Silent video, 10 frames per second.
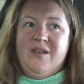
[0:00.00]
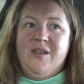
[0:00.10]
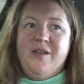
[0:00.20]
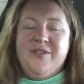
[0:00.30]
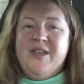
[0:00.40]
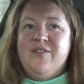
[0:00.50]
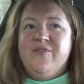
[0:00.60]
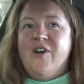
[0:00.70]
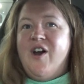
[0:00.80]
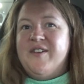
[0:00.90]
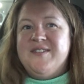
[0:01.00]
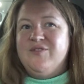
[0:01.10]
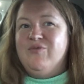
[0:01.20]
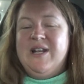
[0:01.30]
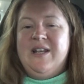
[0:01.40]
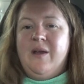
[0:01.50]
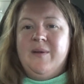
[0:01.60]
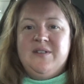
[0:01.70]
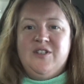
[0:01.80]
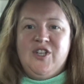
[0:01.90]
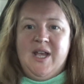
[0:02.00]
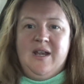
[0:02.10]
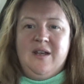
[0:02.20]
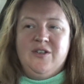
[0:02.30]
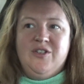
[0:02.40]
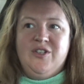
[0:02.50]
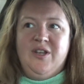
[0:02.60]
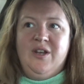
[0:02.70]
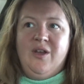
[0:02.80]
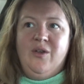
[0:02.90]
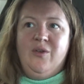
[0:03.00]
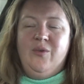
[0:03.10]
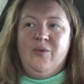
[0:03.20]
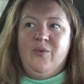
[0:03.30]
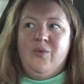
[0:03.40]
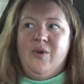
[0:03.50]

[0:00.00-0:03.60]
Nothing for us is really going to change, you know.